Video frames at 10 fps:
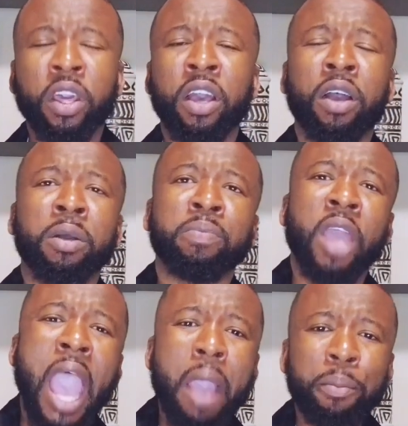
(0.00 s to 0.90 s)
the, um, the
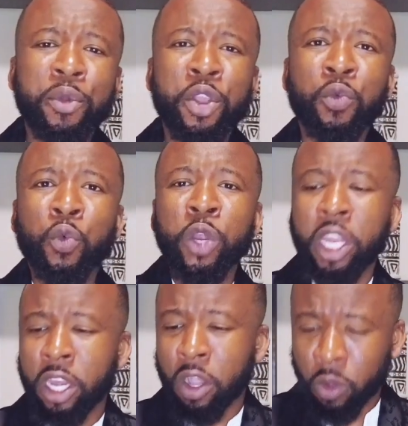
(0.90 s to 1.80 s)
ambery
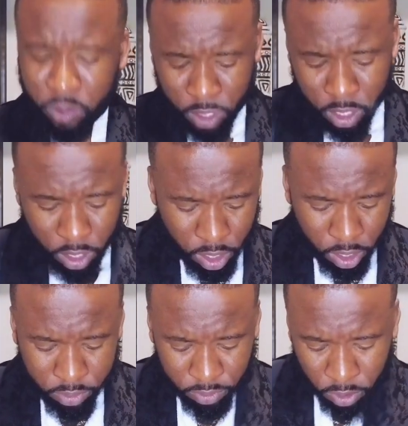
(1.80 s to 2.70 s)
woody notes in
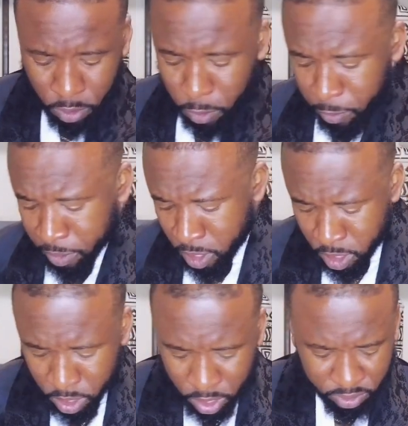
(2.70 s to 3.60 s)
here. So
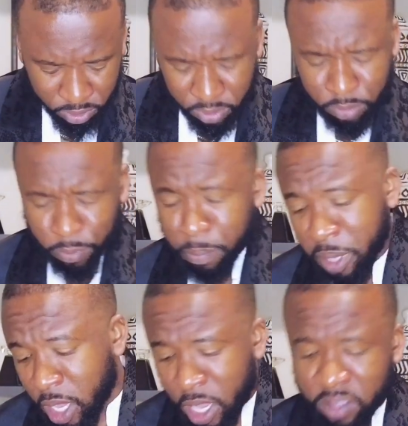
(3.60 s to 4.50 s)
it's, it's for
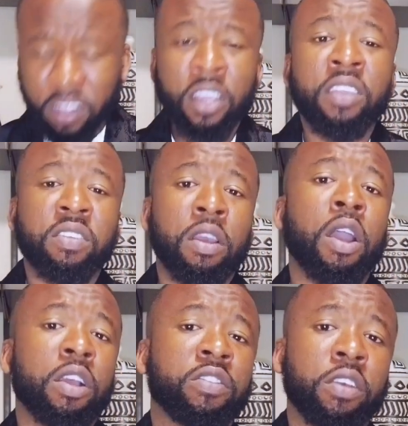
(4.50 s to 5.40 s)
me, it's a he's and
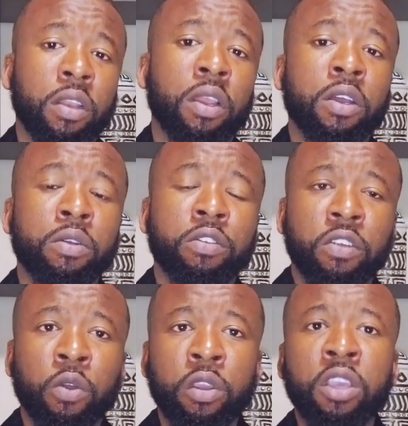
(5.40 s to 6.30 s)
Haas cologne.
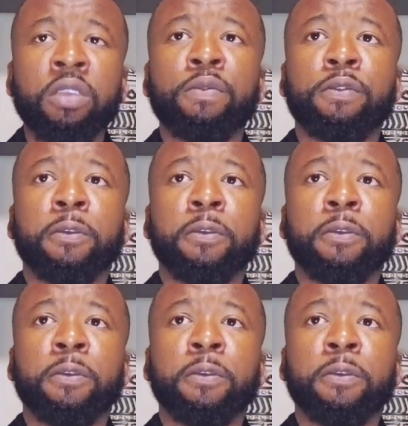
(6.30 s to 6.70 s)
So if